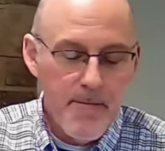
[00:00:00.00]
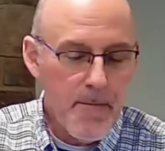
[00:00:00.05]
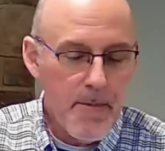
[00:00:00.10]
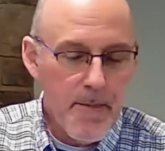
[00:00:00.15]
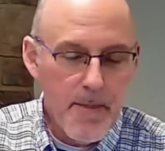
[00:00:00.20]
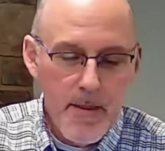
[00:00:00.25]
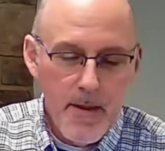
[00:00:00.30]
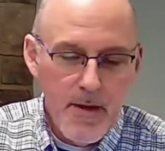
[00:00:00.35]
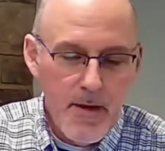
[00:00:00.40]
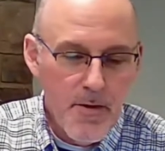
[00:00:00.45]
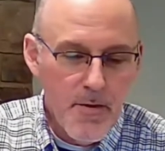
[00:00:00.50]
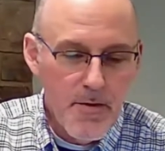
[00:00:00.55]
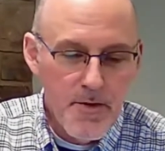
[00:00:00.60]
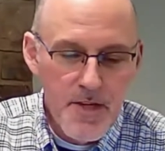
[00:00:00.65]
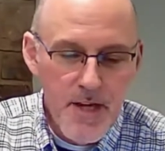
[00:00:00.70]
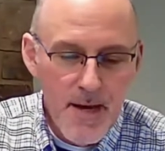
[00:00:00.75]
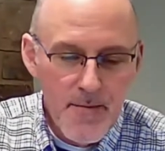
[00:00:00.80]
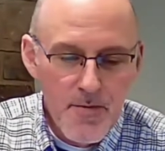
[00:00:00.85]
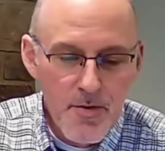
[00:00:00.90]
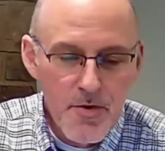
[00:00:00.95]
Here in
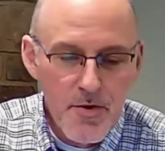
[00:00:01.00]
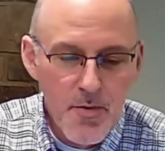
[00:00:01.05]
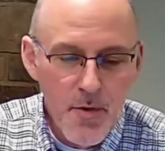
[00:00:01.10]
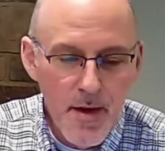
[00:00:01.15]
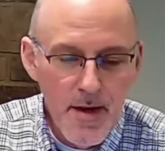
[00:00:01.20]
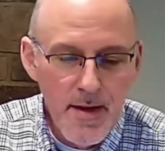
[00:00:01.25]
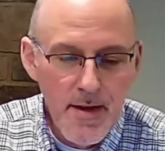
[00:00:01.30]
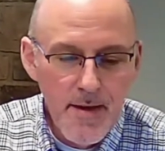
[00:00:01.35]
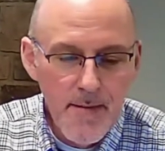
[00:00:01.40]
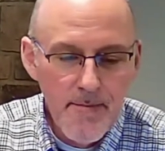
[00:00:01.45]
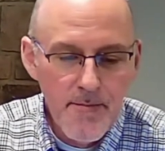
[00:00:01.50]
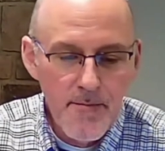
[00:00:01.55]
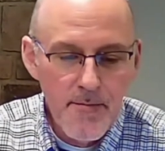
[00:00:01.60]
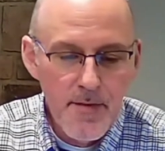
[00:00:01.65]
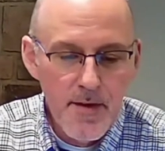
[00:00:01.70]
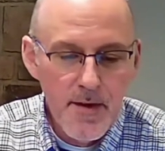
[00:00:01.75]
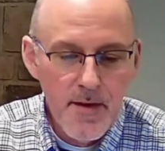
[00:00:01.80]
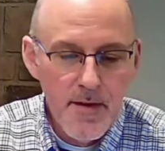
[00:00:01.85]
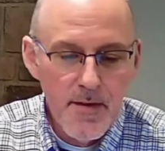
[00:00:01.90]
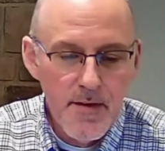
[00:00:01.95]
chapter 20,
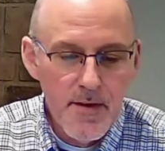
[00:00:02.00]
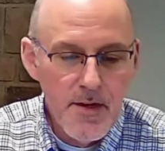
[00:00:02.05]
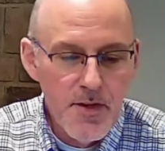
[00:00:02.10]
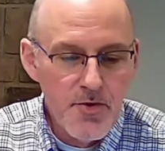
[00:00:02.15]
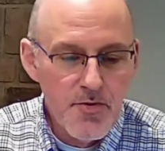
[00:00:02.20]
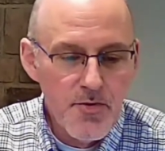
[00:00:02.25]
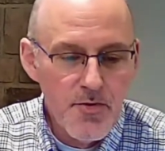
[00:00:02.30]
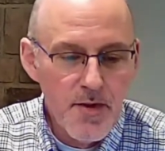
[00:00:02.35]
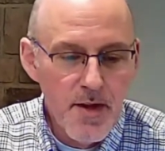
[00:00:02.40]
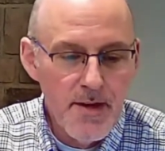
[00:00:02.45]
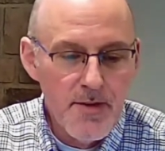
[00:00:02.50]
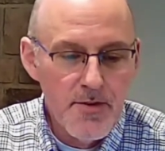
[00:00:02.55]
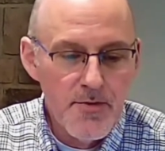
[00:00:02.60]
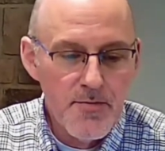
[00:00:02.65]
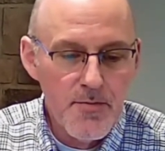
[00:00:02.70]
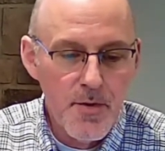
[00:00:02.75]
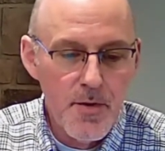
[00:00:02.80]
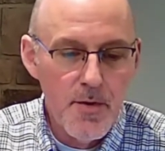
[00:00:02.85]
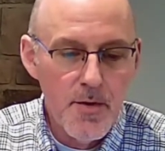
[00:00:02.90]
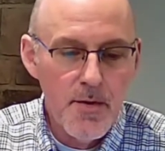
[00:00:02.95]
the Israelites
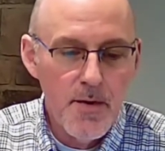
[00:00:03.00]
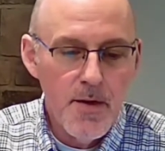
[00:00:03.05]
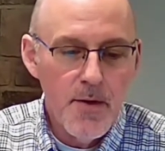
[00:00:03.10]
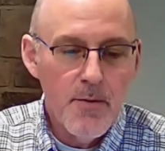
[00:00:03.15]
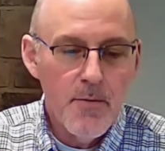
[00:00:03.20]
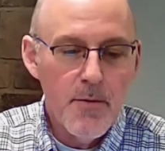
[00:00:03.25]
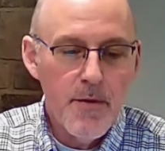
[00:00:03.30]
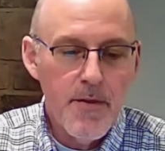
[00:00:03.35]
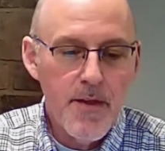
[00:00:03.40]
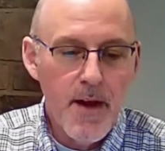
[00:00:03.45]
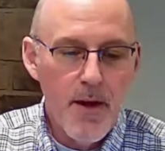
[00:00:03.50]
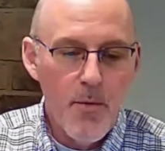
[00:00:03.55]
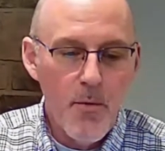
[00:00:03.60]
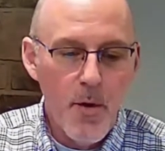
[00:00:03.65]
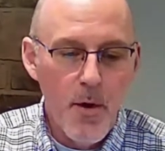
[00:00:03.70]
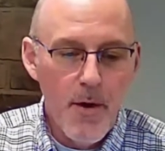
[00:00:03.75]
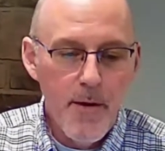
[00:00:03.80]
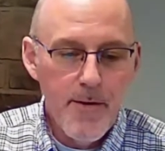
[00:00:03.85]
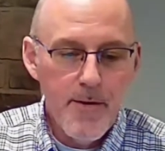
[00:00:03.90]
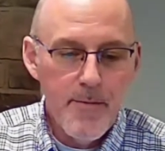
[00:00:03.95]
were without
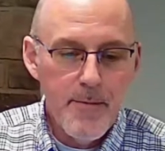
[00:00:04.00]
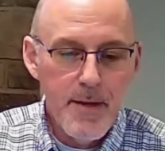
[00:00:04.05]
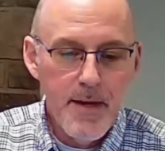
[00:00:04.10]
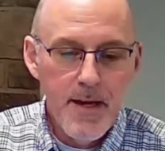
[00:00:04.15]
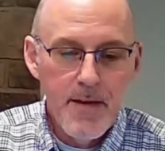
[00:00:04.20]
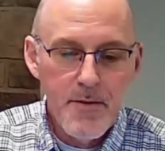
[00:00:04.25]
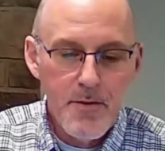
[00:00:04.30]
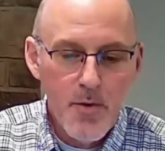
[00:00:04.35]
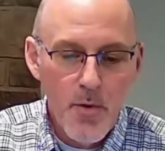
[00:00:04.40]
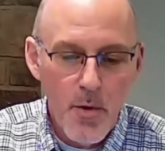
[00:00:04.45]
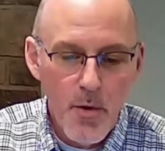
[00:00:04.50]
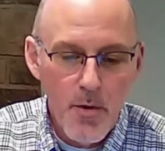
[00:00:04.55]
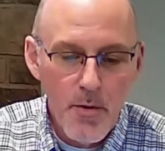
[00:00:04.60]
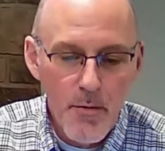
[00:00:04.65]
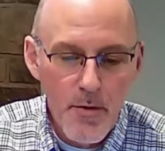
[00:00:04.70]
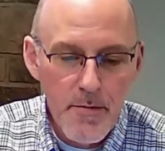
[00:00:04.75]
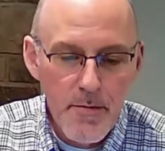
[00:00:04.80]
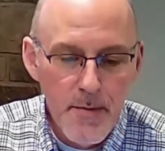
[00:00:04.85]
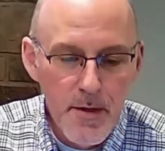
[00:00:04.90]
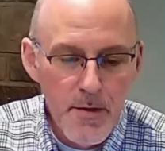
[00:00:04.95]
water, began to quarrel
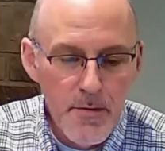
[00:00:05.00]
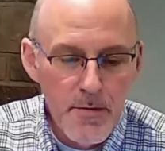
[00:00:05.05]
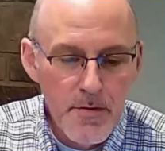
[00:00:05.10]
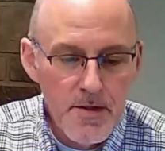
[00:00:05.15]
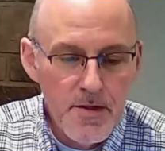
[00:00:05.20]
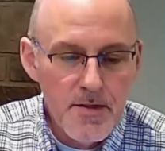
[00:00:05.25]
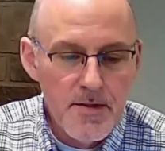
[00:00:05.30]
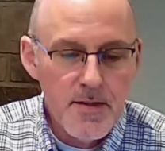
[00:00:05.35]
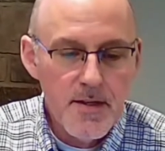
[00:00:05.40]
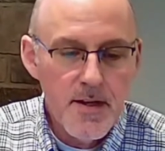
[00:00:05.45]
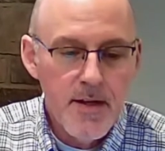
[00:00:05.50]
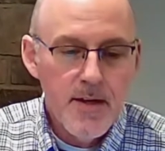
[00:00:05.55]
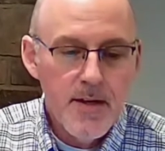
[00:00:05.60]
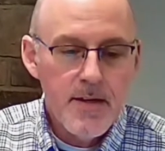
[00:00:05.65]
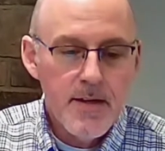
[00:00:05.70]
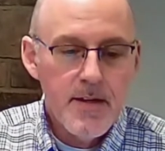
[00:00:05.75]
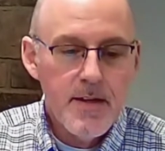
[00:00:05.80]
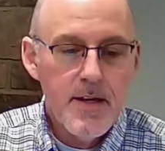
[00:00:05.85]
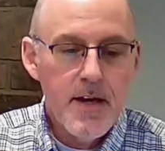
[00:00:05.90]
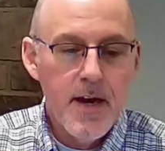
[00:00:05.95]
with Moses.
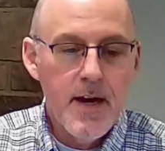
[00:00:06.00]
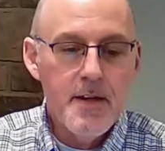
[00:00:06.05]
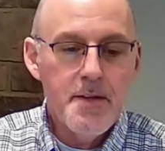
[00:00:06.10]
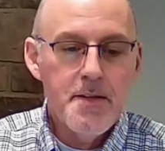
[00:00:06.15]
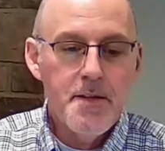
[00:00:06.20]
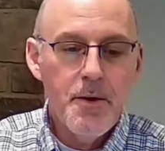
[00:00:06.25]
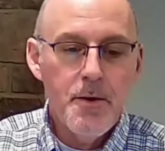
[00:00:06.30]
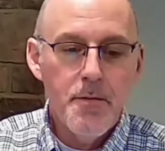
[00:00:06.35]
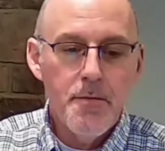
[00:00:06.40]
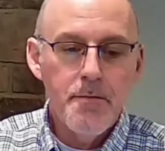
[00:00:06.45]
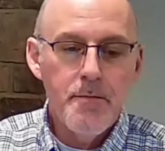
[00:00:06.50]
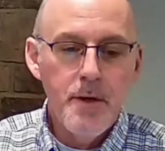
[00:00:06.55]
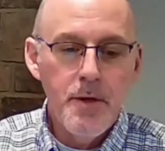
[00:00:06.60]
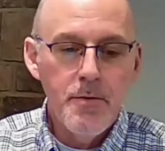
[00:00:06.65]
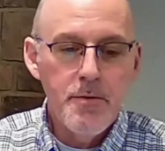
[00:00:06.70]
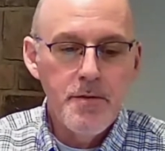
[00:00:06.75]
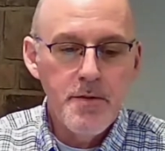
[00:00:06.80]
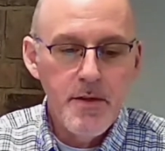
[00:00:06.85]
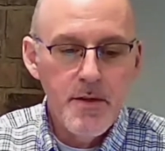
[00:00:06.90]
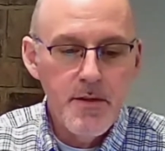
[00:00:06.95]
God told
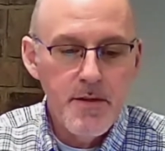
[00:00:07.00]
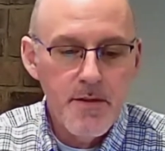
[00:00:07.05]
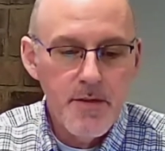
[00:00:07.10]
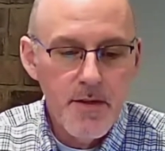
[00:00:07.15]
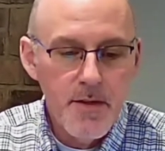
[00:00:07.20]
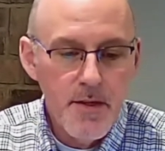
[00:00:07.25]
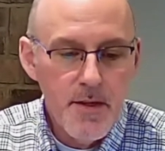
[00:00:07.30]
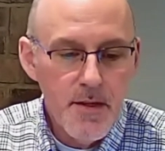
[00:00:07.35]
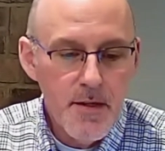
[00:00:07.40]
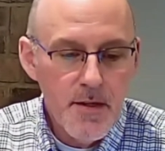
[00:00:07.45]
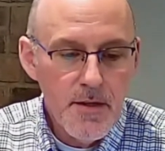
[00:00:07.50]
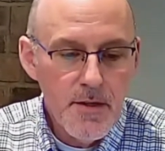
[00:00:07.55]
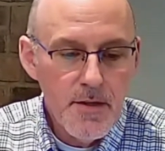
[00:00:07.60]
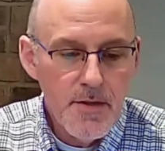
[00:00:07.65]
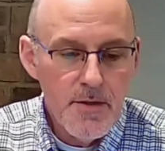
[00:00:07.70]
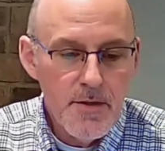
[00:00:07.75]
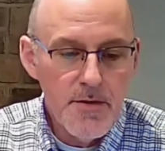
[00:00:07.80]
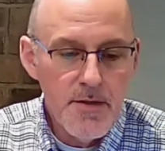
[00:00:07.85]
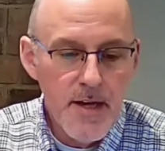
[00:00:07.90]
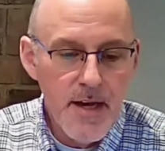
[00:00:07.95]
Moses
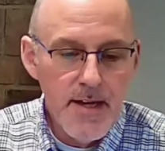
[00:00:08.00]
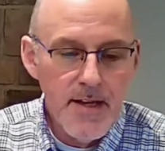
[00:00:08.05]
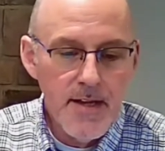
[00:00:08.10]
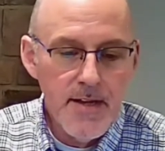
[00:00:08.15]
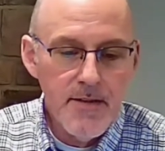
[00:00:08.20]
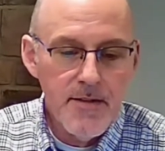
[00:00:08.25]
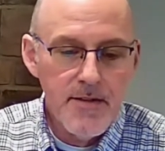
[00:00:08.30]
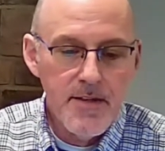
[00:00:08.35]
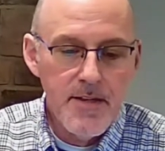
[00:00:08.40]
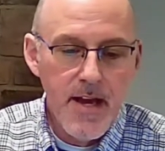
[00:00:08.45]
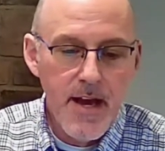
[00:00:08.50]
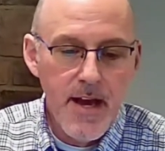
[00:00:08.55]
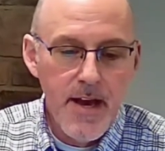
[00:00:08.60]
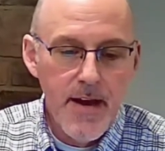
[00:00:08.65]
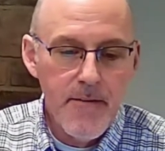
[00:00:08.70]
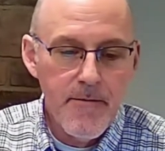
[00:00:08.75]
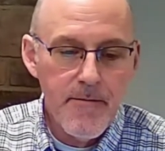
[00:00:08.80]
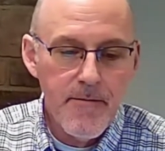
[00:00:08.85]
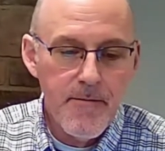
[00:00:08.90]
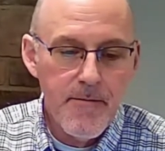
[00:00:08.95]
to take his staff,